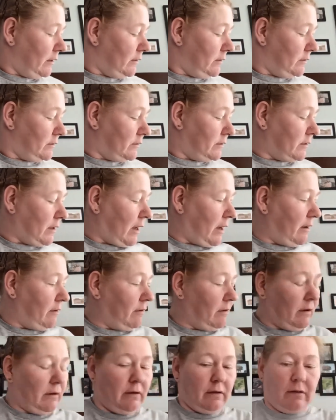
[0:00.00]
So
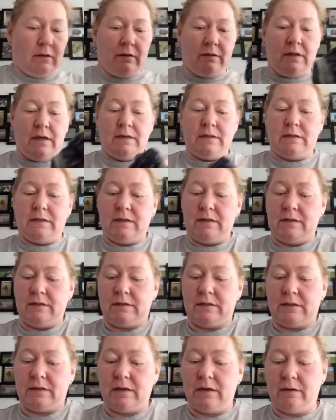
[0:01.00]
this
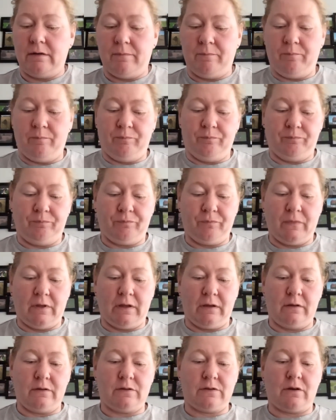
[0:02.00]
is
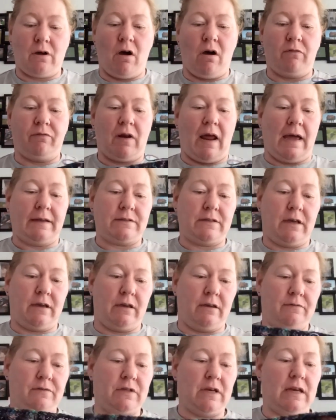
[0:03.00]
Scarf Letter.
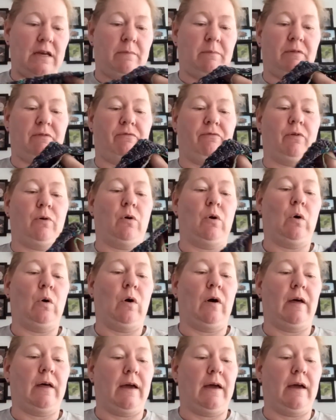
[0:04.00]
You've seen it before.